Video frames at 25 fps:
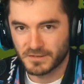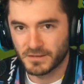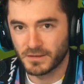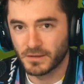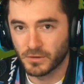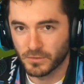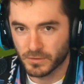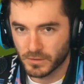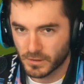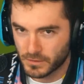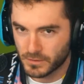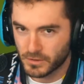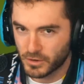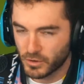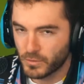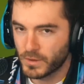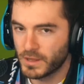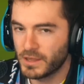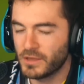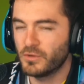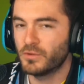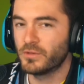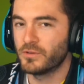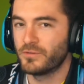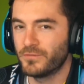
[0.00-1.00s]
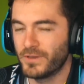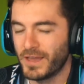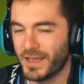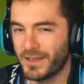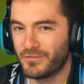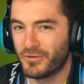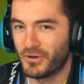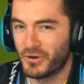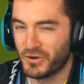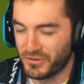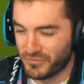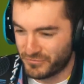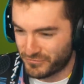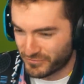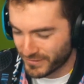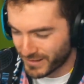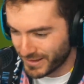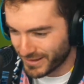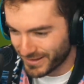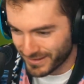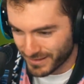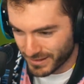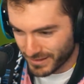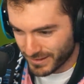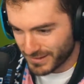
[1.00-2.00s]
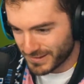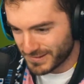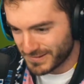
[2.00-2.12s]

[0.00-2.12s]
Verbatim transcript: you know, they're doing you the favor of